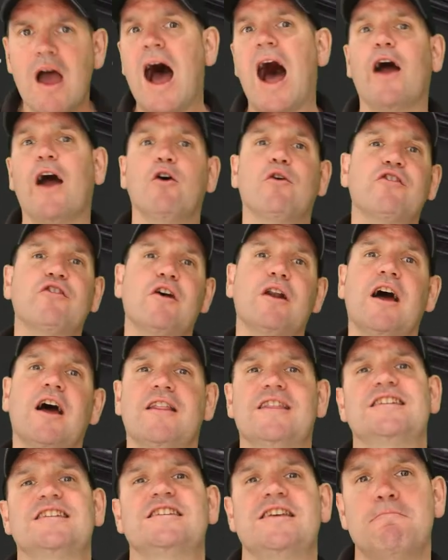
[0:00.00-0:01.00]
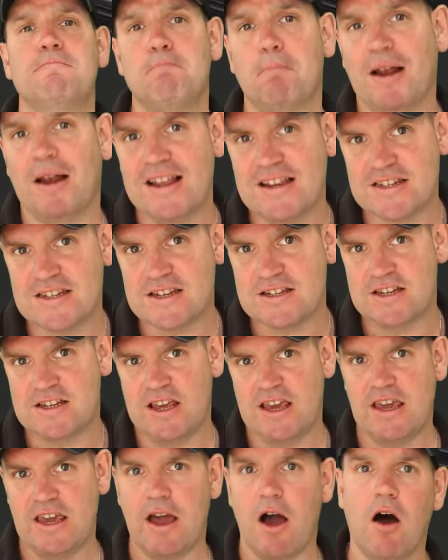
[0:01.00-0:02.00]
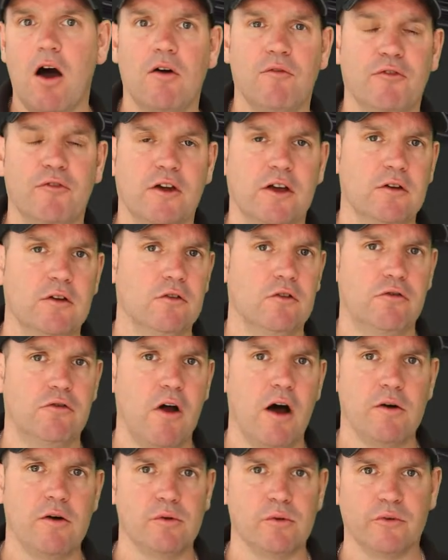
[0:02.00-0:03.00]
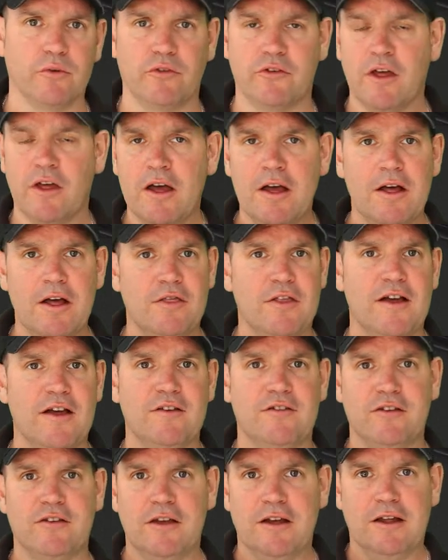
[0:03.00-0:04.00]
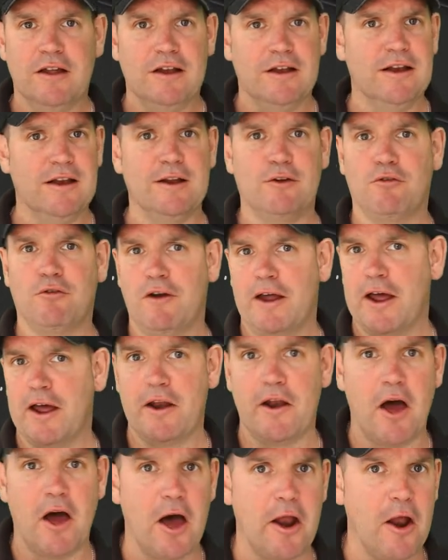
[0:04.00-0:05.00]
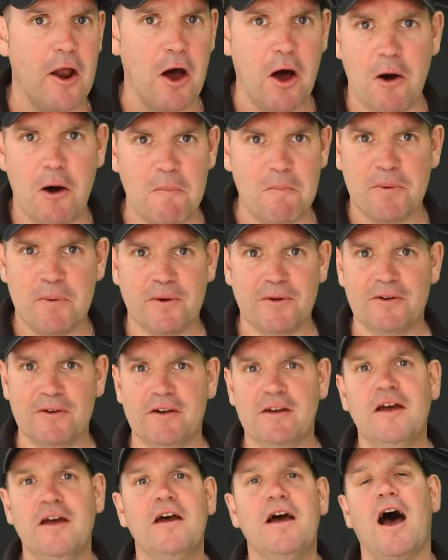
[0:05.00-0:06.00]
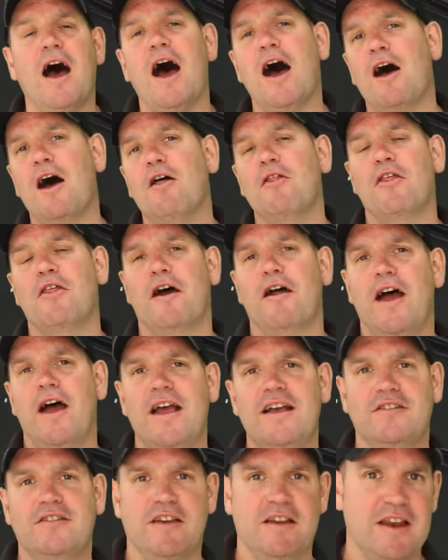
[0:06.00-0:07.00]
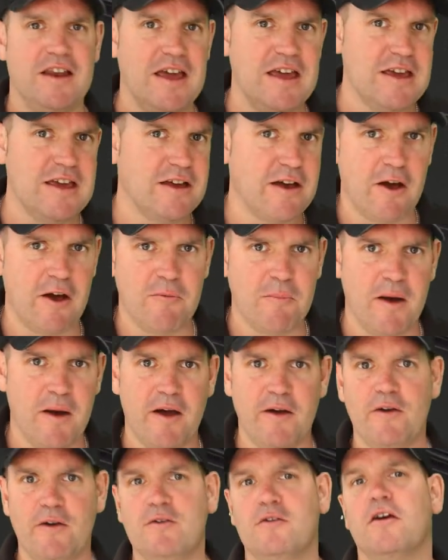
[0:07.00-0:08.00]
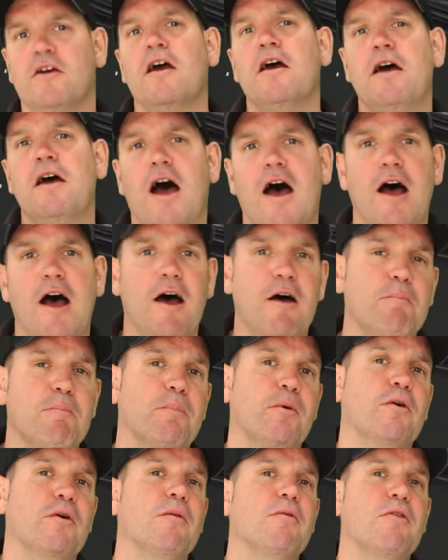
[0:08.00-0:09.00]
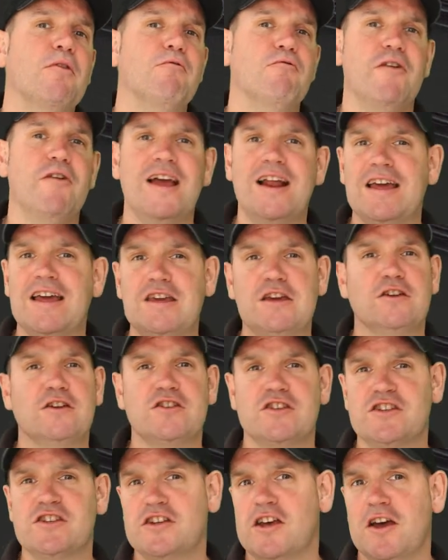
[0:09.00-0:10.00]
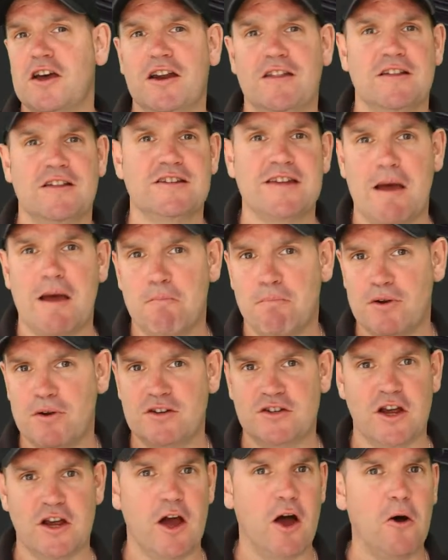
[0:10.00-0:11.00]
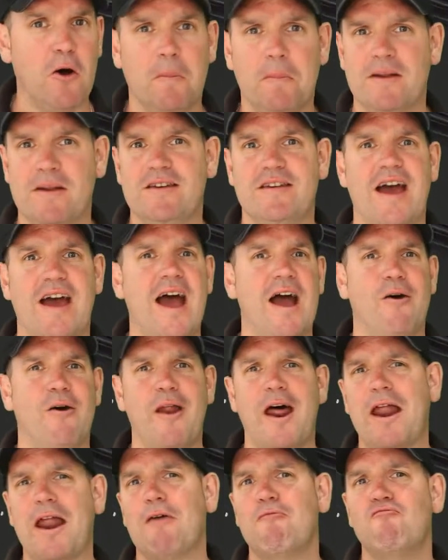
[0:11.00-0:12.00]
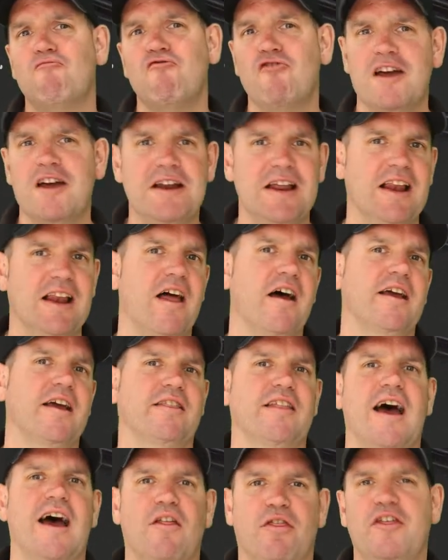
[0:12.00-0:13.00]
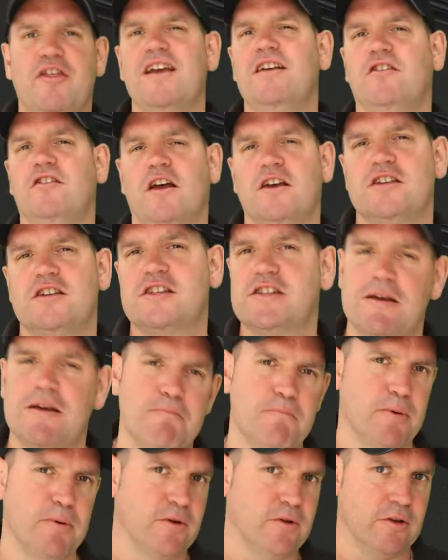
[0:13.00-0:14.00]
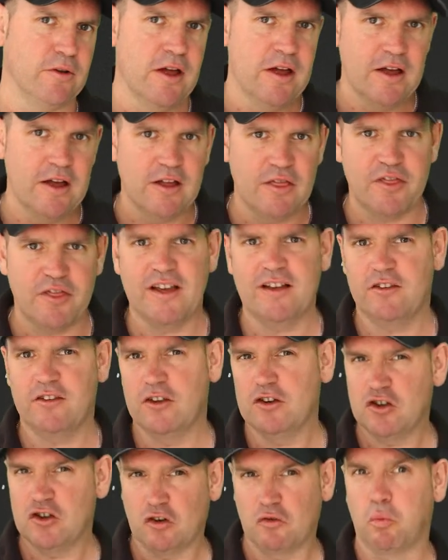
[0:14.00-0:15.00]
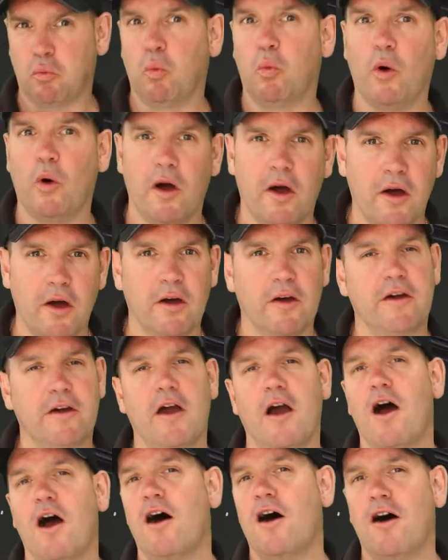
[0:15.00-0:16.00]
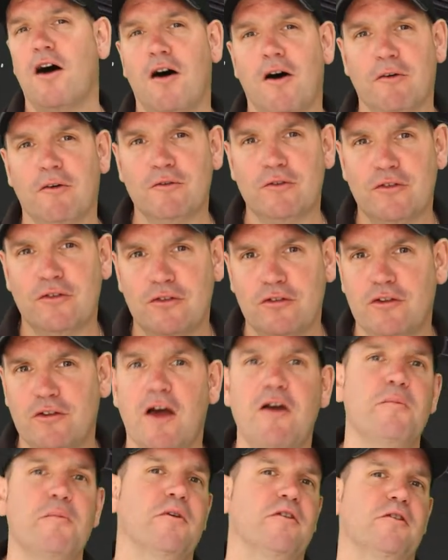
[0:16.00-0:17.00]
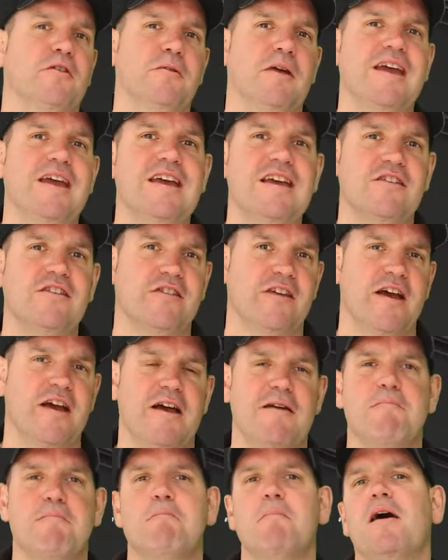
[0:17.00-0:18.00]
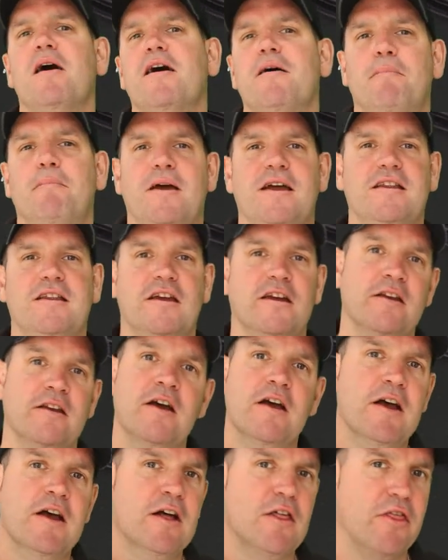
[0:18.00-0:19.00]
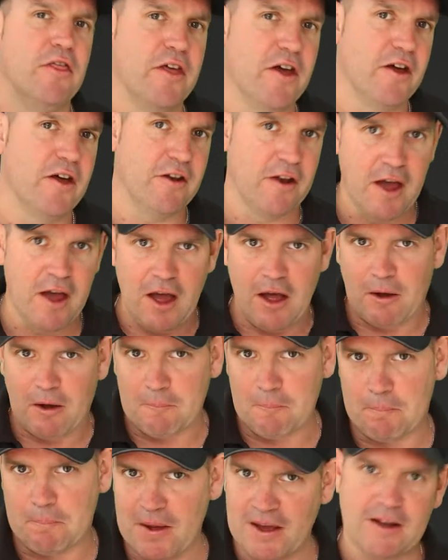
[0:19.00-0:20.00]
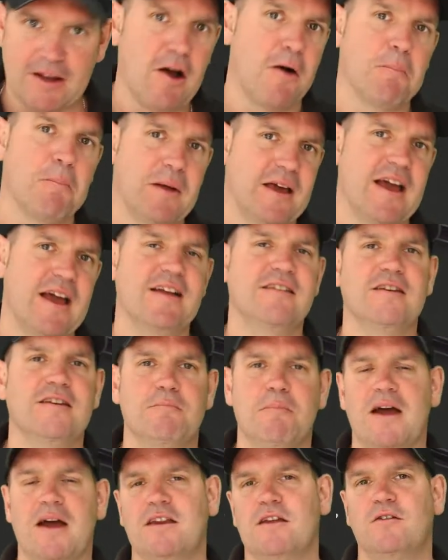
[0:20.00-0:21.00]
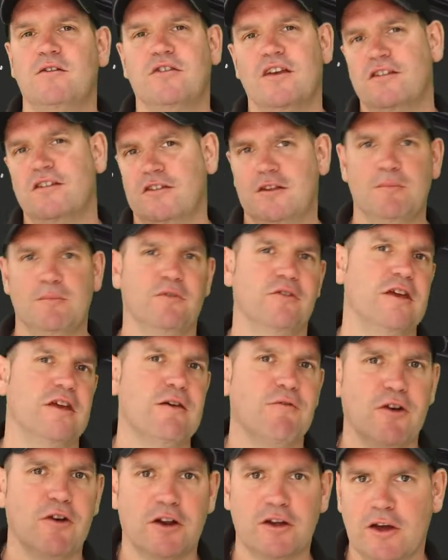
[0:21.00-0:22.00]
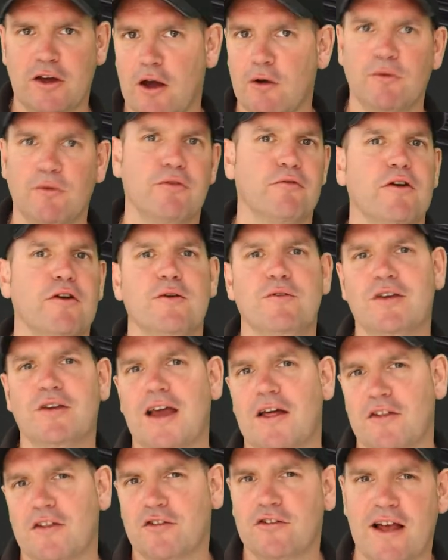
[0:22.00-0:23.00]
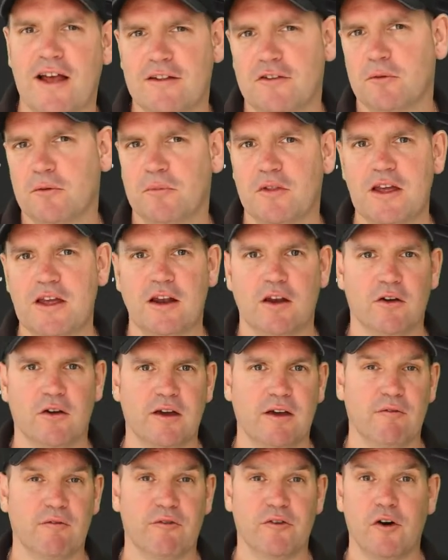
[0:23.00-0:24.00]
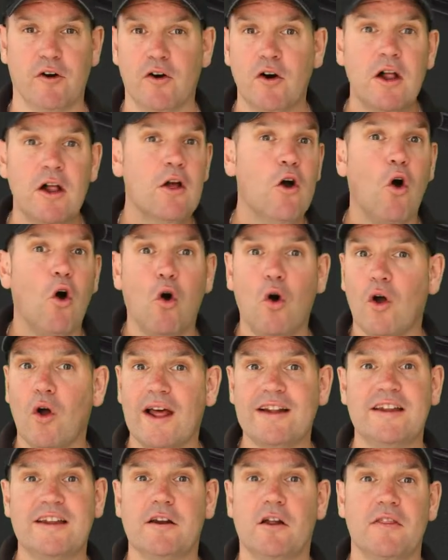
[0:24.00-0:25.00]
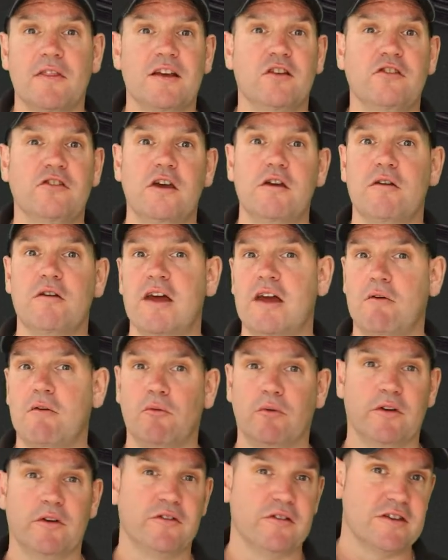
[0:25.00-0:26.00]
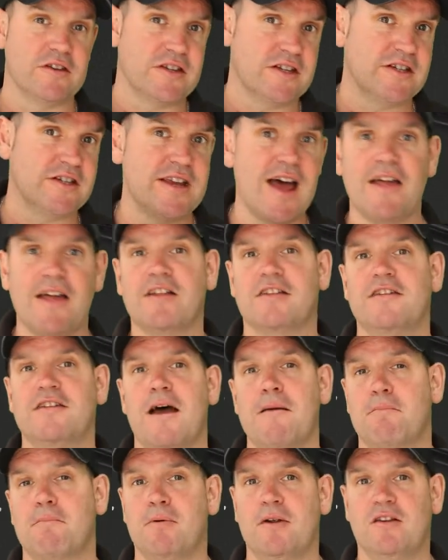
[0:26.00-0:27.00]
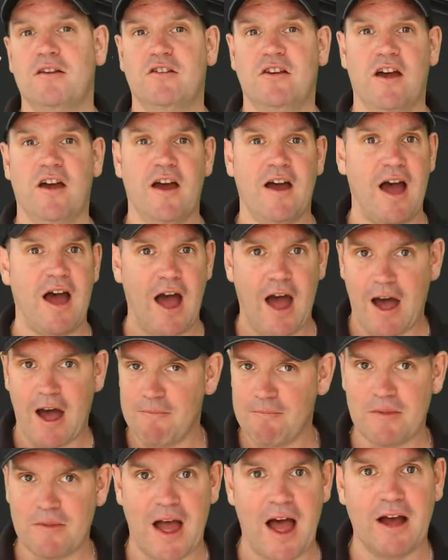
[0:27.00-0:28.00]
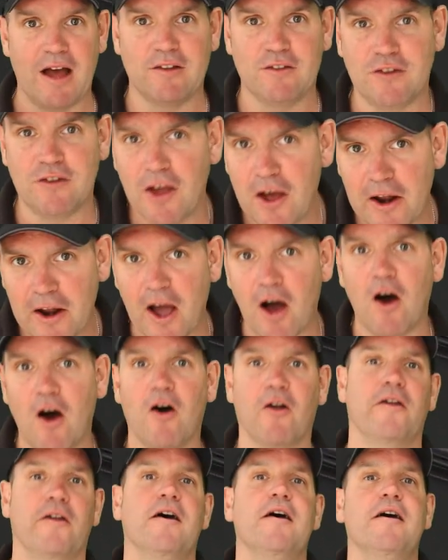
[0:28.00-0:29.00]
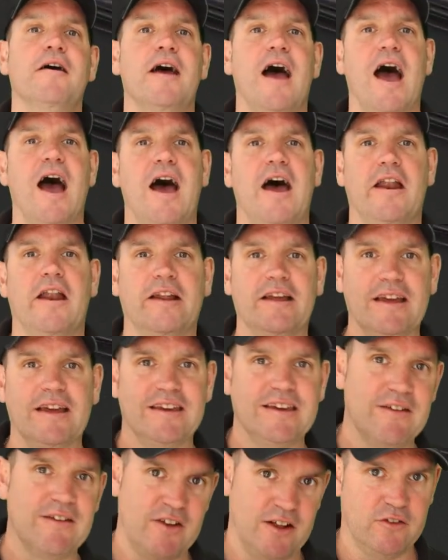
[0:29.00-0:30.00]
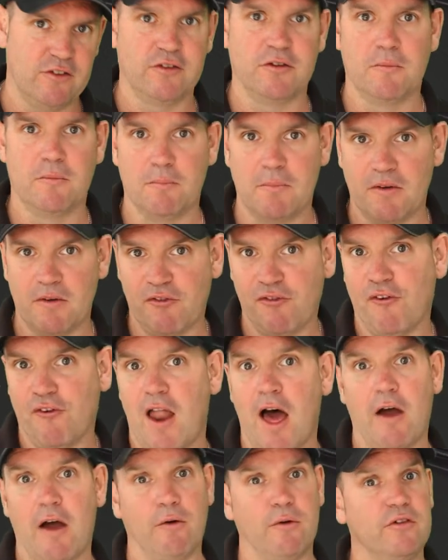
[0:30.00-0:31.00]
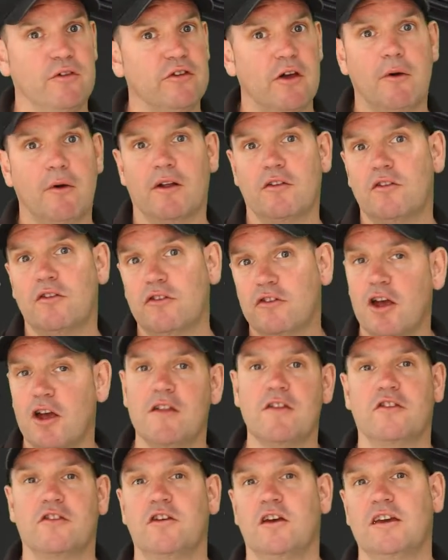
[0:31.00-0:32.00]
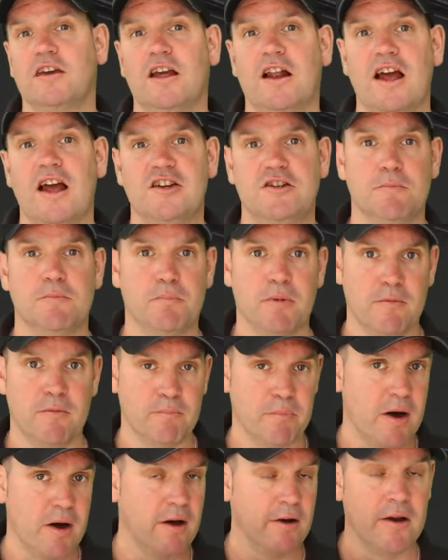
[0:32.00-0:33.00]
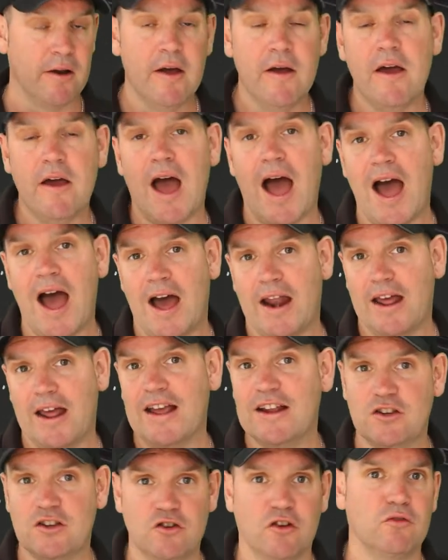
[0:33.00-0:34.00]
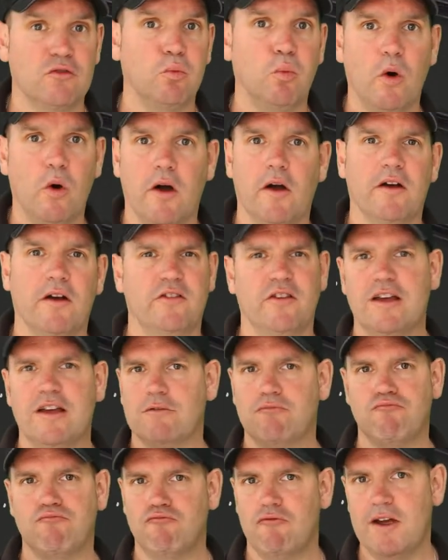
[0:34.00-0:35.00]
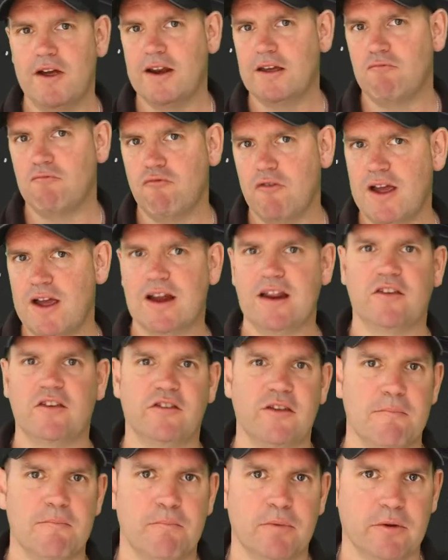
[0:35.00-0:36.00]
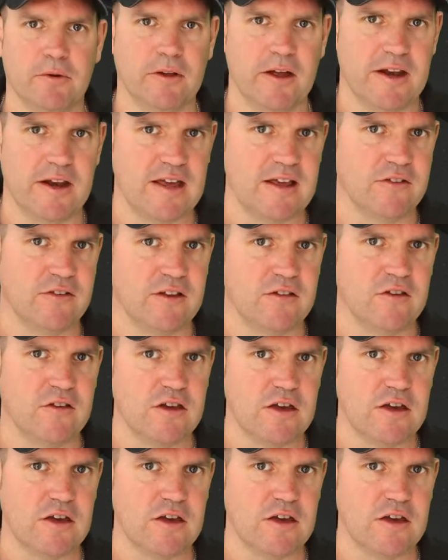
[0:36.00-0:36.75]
I also like the simplicity of the controls. There's literally an, an on button, uh, there is an eco mode, uh, but really you're just turning the temperature up and down and I really like that. Things that are simple, things that just work are so much easier in my opinion than big complicated menu systems that you've got to go through to get the setup that you're looking for. All I did on this unit was set the temperature, turn it on and give it some flow. So I turned the circulation pump on and it just works. It's really, really simple and easy to